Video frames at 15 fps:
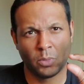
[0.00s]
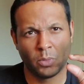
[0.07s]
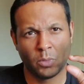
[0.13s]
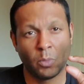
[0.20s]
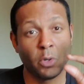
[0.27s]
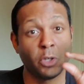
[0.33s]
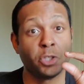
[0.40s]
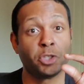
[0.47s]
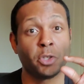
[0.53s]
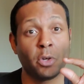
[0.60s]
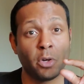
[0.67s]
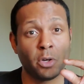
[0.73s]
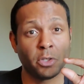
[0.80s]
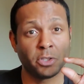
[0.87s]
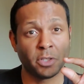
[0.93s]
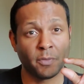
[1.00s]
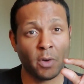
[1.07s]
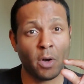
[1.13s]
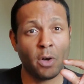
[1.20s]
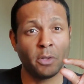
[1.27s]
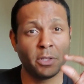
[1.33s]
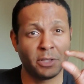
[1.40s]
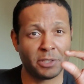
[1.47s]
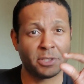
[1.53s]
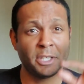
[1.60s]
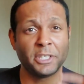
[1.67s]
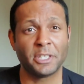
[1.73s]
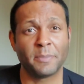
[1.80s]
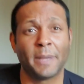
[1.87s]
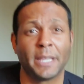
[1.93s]
were in charge of all the
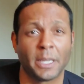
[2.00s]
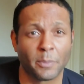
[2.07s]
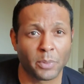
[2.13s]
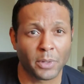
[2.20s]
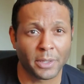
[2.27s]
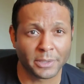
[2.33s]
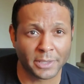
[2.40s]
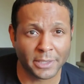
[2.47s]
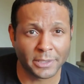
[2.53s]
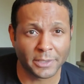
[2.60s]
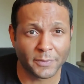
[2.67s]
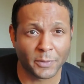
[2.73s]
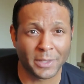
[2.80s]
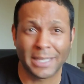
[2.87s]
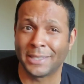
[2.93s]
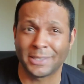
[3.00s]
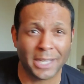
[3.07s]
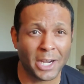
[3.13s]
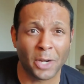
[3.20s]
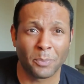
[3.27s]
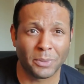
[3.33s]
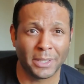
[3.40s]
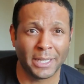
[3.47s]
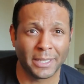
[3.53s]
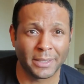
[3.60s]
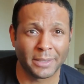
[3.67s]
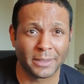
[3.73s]
decision-making processes for the entire planet.